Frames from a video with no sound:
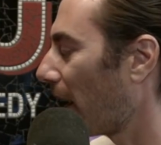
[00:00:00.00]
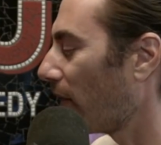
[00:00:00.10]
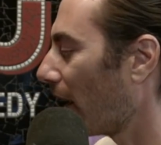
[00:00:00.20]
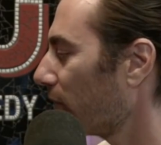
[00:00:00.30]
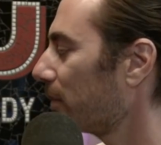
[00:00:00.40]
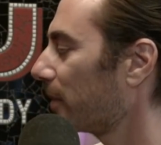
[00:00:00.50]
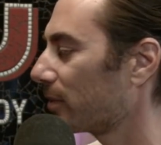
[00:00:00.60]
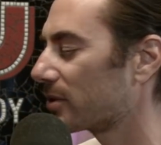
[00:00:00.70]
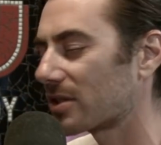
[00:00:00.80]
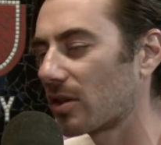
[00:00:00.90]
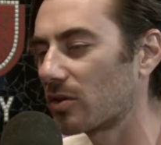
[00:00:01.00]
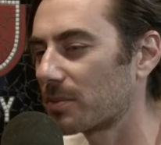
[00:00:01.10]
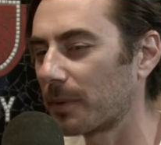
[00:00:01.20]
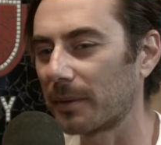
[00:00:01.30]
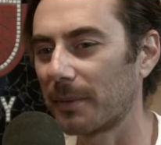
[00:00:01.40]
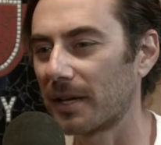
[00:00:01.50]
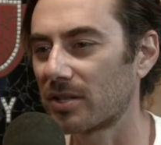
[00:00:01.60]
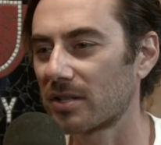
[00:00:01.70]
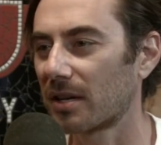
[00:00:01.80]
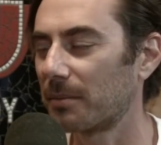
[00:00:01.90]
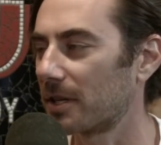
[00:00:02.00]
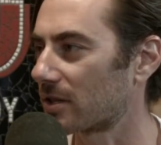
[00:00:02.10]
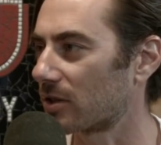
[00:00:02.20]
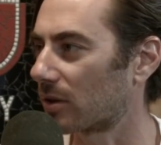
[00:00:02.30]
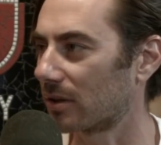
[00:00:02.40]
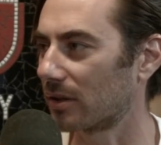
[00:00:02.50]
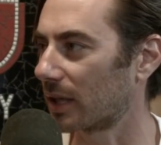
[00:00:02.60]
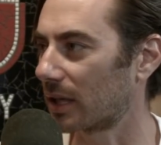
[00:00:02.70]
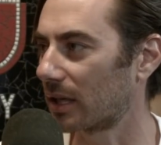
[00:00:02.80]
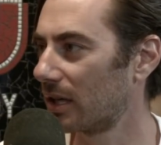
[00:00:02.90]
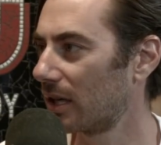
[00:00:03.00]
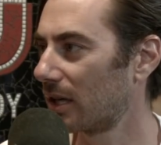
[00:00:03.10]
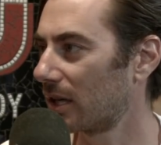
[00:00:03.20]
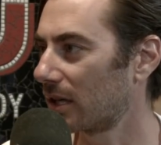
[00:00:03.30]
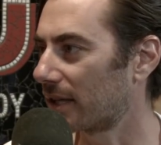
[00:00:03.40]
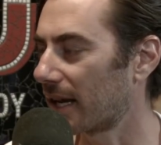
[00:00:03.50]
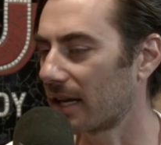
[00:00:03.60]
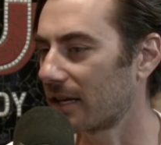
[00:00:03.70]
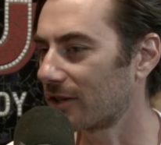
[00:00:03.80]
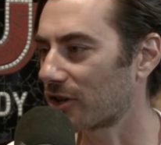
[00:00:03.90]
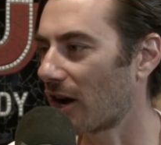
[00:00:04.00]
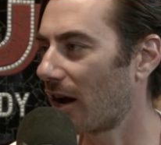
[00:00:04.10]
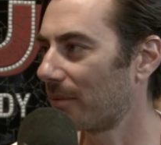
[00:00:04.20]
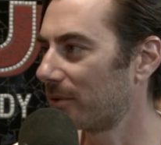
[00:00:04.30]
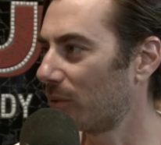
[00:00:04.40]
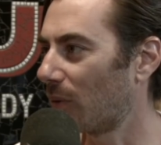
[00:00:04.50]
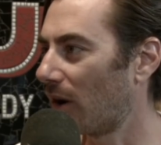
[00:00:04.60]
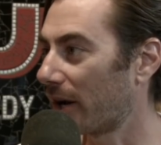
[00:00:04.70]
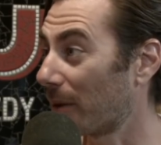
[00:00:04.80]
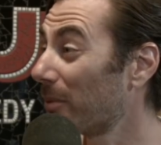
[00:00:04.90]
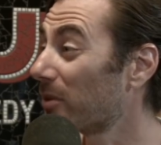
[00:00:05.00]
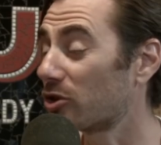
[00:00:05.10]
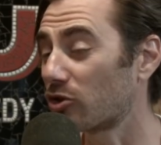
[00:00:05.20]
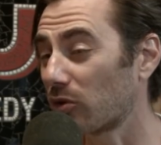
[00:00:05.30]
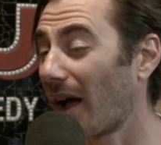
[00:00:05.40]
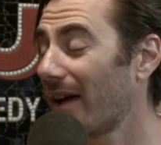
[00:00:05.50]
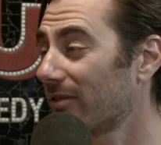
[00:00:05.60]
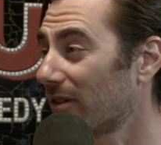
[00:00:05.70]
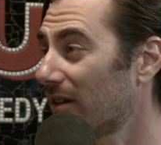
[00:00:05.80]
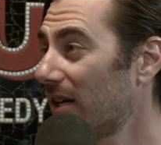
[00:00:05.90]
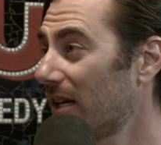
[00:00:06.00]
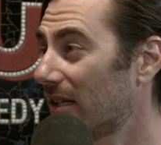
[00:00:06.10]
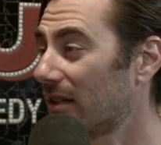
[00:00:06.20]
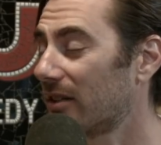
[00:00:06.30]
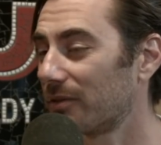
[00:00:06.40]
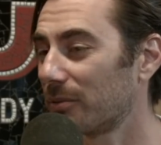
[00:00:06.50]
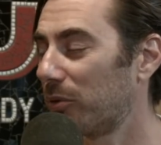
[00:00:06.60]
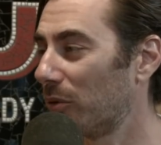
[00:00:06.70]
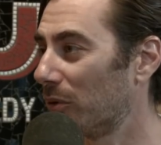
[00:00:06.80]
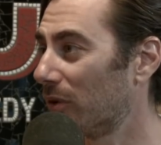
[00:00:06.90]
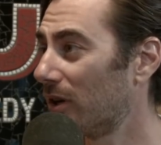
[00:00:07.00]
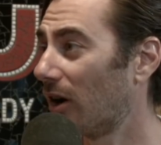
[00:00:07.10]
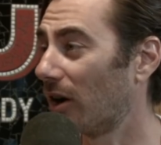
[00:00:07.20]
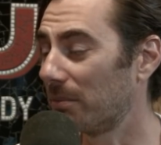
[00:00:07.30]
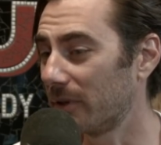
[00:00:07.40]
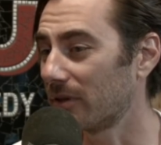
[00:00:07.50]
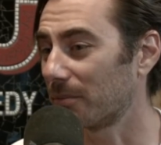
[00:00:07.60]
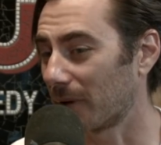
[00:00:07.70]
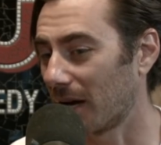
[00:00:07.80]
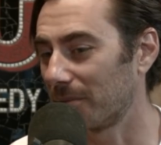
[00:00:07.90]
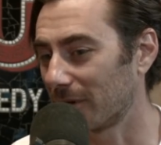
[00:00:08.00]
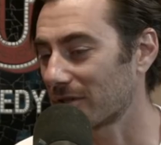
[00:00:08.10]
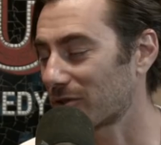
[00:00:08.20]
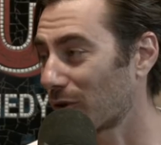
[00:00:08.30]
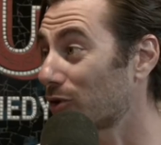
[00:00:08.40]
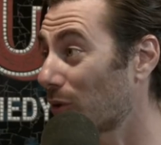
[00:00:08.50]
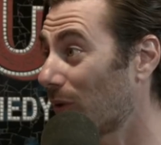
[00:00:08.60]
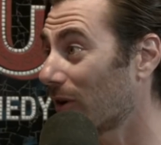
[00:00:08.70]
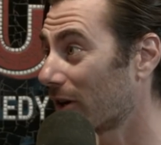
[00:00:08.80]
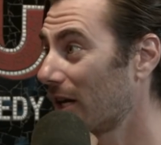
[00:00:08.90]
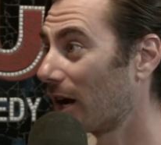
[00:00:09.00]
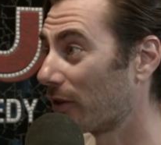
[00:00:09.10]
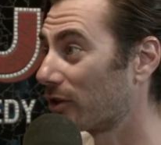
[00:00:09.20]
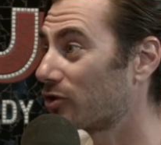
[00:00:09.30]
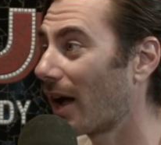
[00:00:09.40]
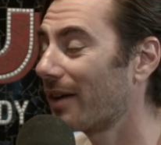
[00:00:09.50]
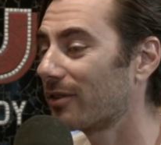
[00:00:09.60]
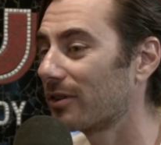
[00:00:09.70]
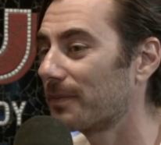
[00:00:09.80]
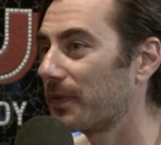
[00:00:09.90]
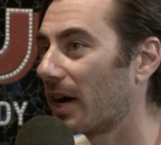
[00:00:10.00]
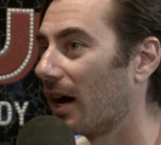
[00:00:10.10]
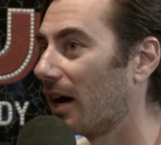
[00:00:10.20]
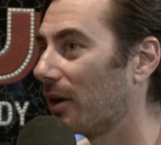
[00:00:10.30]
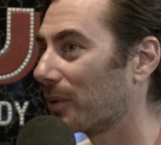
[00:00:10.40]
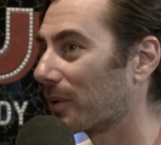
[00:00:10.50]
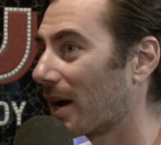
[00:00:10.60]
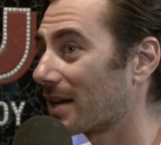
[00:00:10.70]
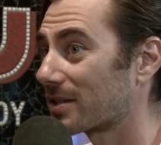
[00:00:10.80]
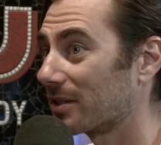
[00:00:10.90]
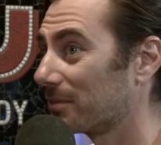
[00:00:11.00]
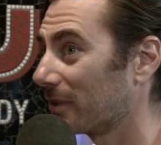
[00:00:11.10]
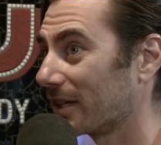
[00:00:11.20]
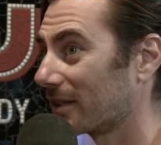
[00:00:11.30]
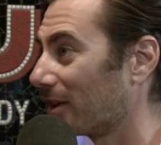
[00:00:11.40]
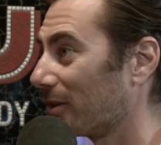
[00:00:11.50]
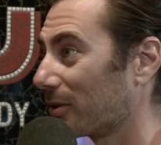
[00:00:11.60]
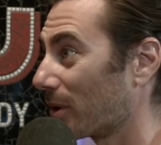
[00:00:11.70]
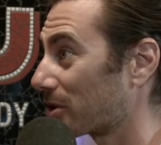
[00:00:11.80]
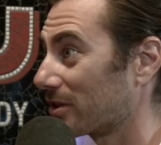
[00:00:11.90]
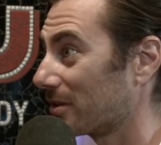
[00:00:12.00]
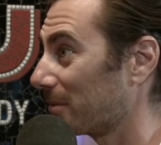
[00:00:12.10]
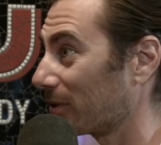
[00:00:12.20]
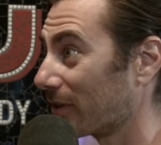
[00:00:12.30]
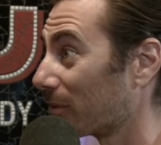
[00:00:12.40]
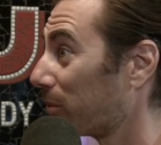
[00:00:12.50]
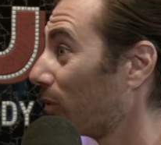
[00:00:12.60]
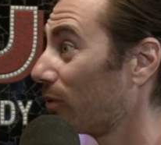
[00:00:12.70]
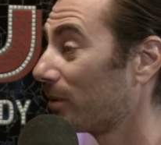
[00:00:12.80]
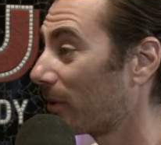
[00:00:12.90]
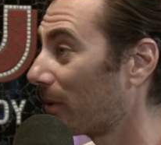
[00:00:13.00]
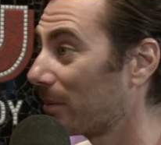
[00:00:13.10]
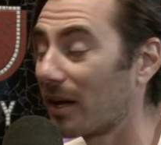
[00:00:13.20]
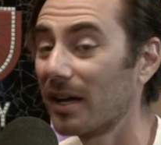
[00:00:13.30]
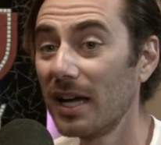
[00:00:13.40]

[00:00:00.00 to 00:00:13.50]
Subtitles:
Everybody would they'd just be like, man, it's just like amazing. You can like get any job you want. I remember the driver in Liverpool on Bill Burr's tour. The driver, we were asking him, like, you know, question about Liverpool and blah, blah, blah.